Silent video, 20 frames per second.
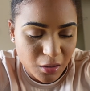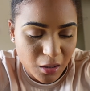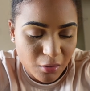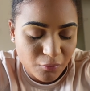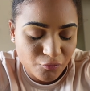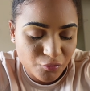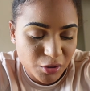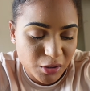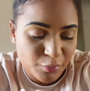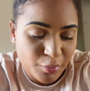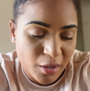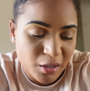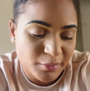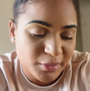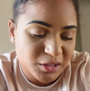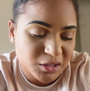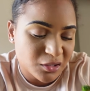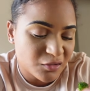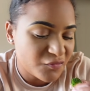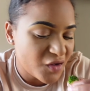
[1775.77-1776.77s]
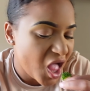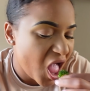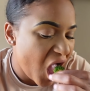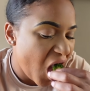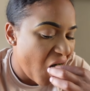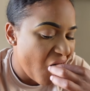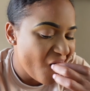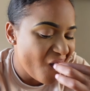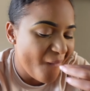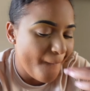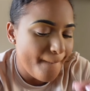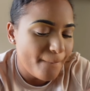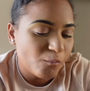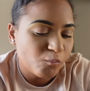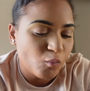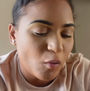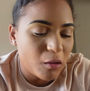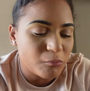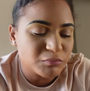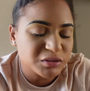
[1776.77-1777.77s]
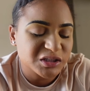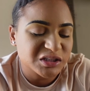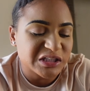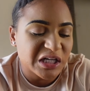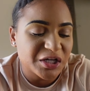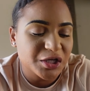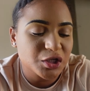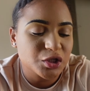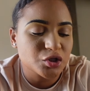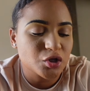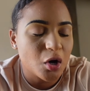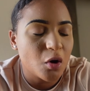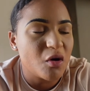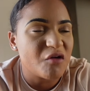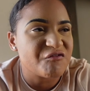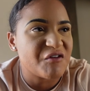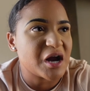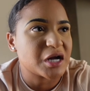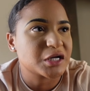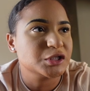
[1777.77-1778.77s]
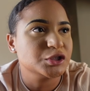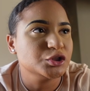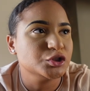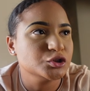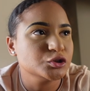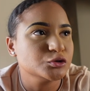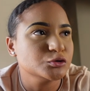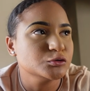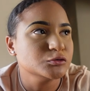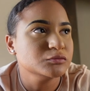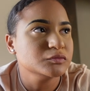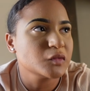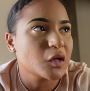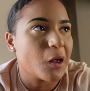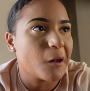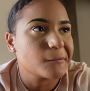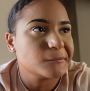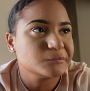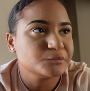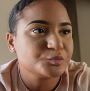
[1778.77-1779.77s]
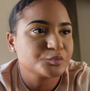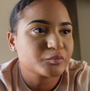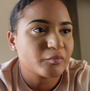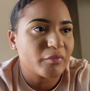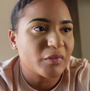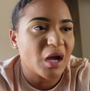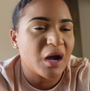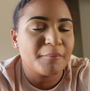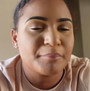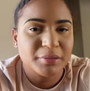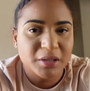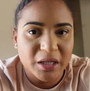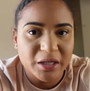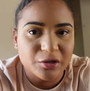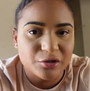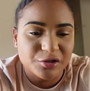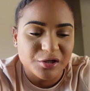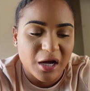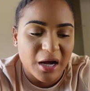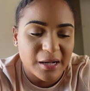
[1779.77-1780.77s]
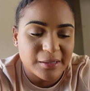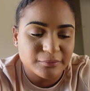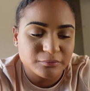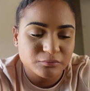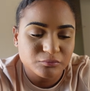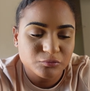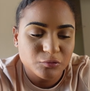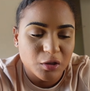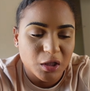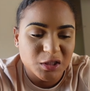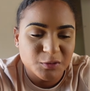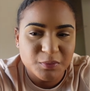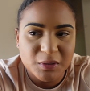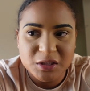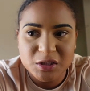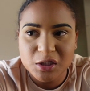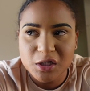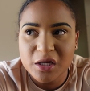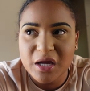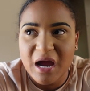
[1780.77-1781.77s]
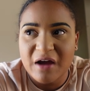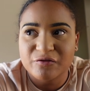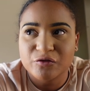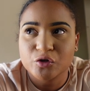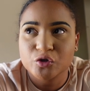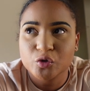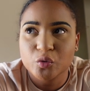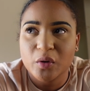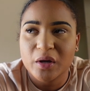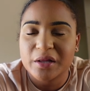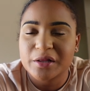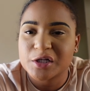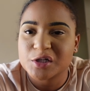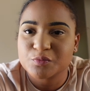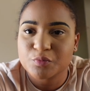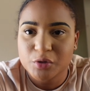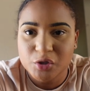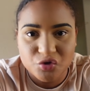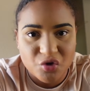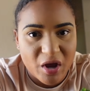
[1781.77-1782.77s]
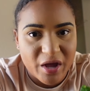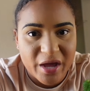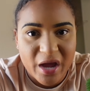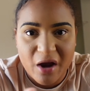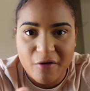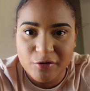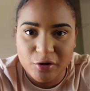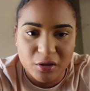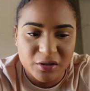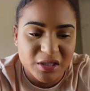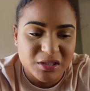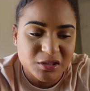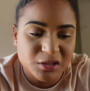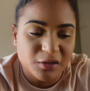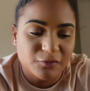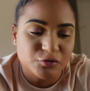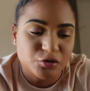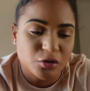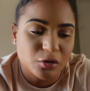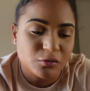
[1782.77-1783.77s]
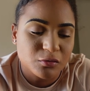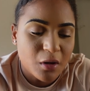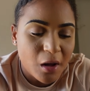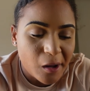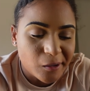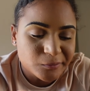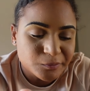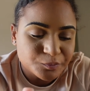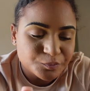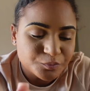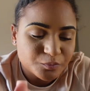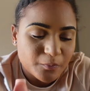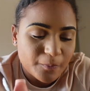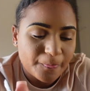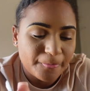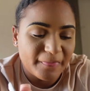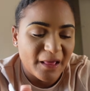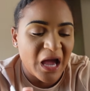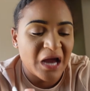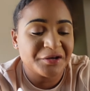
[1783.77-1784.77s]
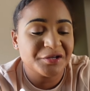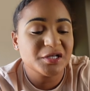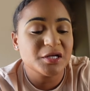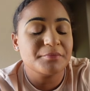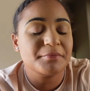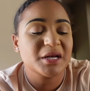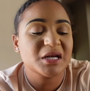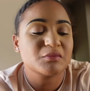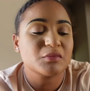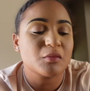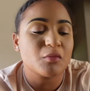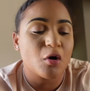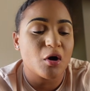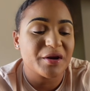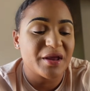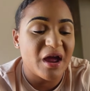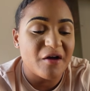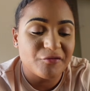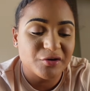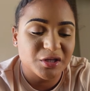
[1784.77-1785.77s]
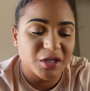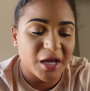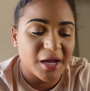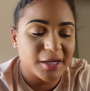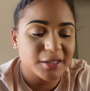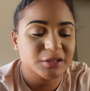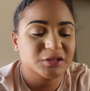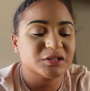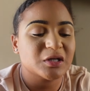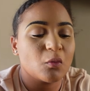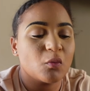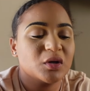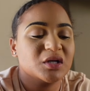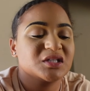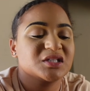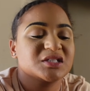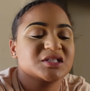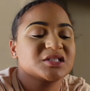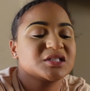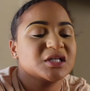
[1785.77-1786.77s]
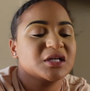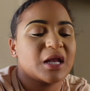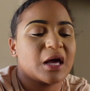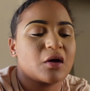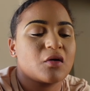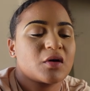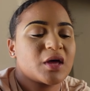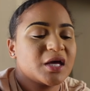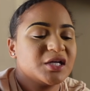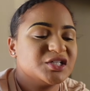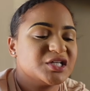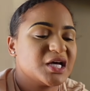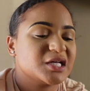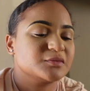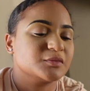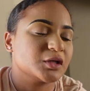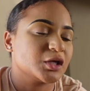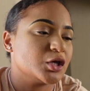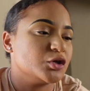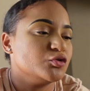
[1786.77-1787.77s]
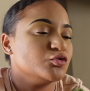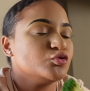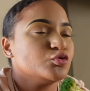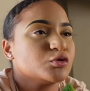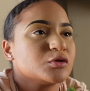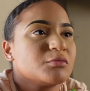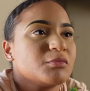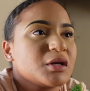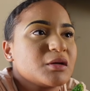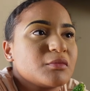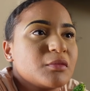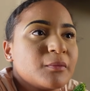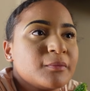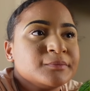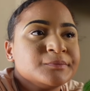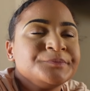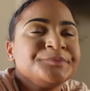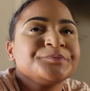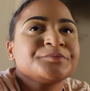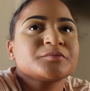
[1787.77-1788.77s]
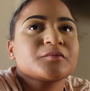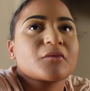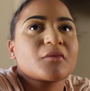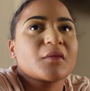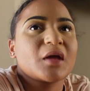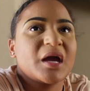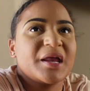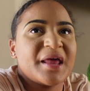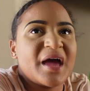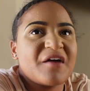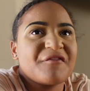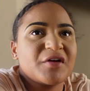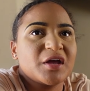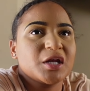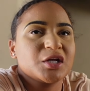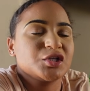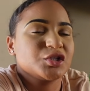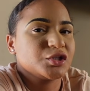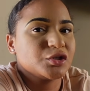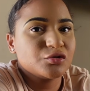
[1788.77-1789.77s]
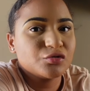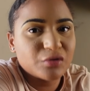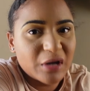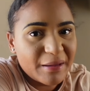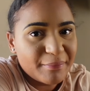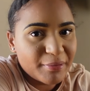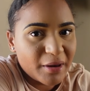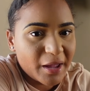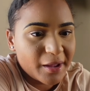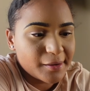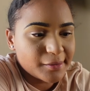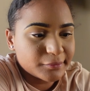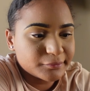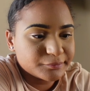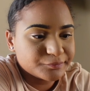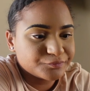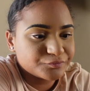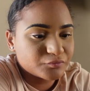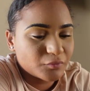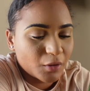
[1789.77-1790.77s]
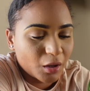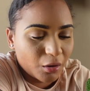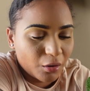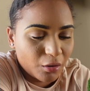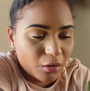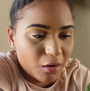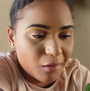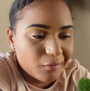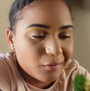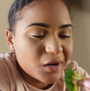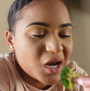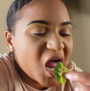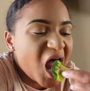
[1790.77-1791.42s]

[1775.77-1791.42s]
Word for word: I'm really proud of myself. Because I didn't know if I could do a plank or not, especially after doing the sprint, drag, carry, all that stuff. So I did the minimum on everything because I wanted to see, like, okay, Jasmine, can you do the minimum and have energy to do that plank? Girl.